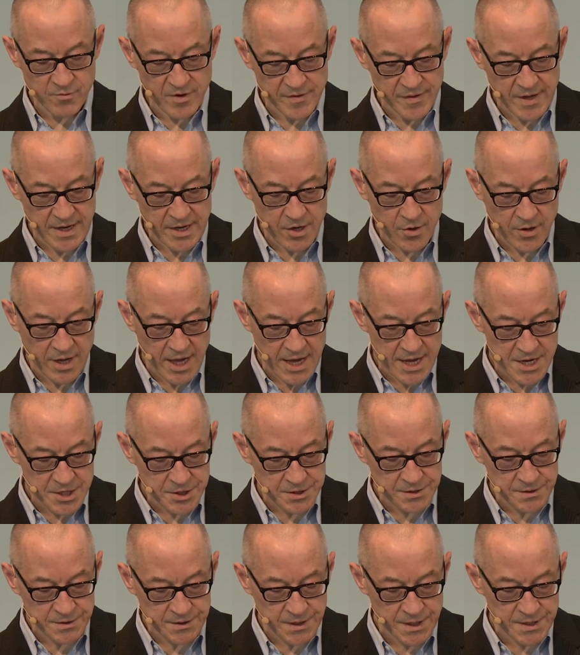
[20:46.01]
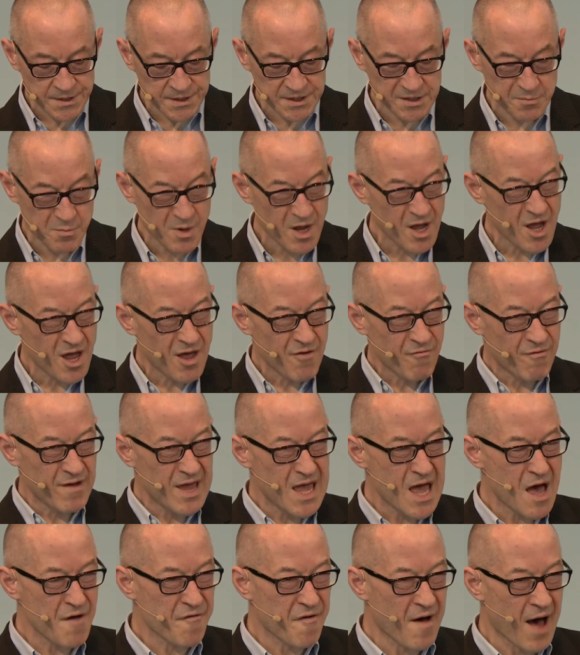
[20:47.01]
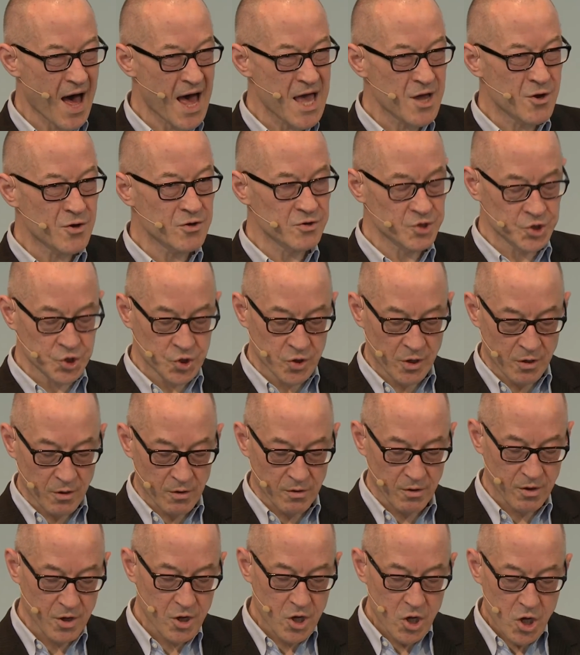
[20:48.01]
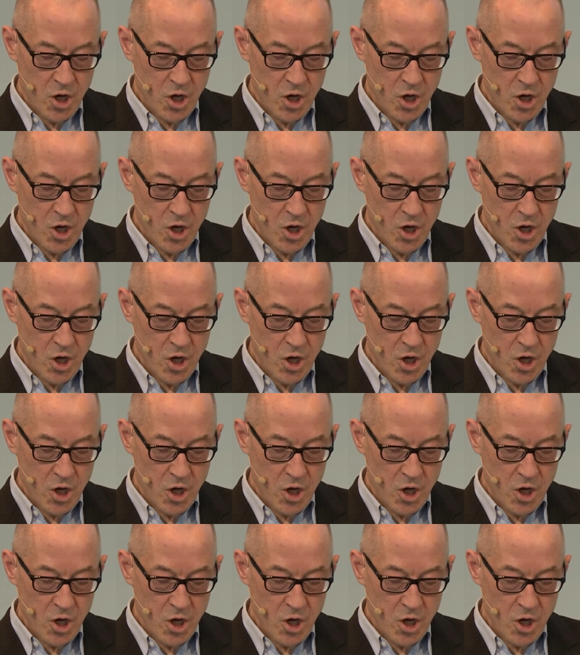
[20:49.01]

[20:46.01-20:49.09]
with the education system. We have high control